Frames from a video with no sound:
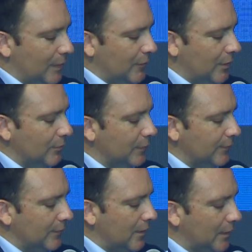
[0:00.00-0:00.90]
We
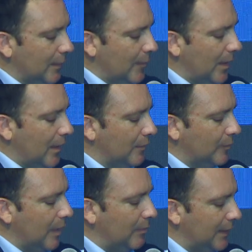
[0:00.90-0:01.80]
always talk
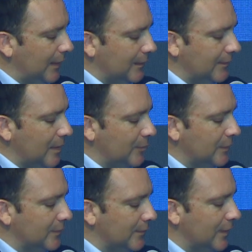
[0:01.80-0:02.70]
about public
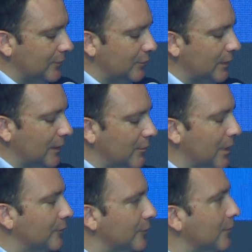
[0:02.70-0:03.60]
acceptance, and it's really
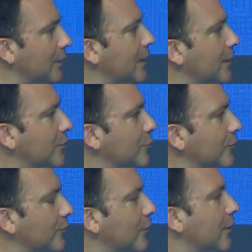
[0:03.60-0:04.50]
one of the great
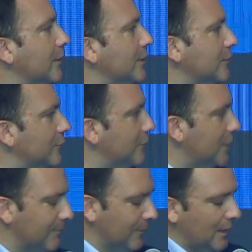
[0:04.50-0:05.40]
unknowns for our
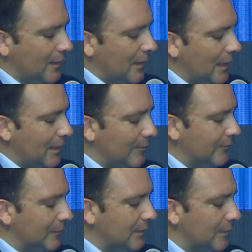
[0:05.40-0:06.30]
industry.
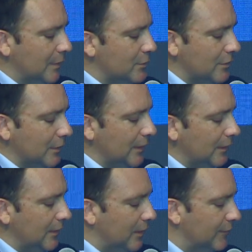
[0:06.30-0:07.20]
The
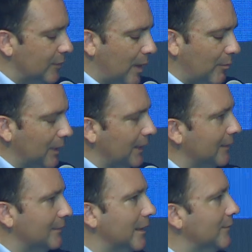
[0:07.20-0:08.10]
majority of the public
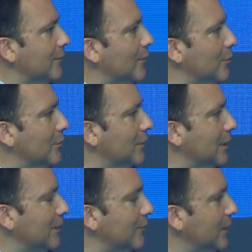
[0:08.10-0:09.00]
doesn't know what
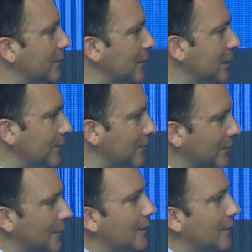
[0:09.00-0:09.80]
an eVTOL is.